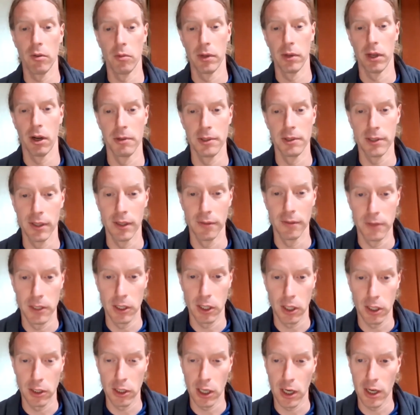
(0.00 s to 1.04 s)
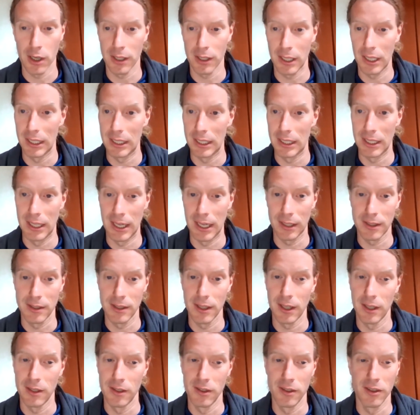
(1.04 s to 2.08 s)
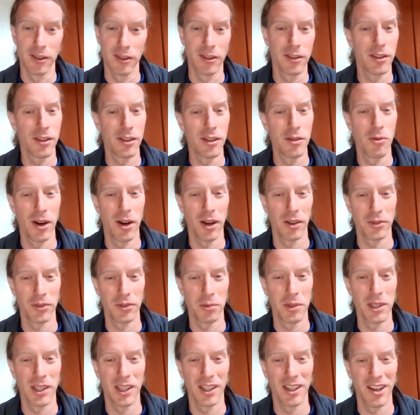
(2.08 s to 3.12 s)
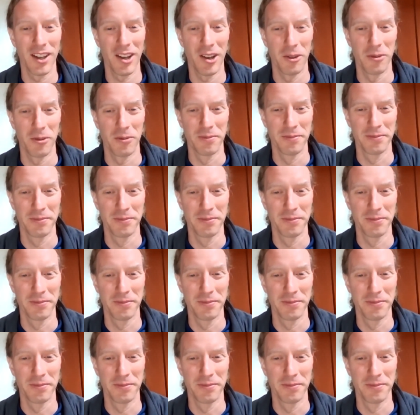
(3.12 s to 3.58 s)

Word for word: We always love to talk and connect and see where else we can go.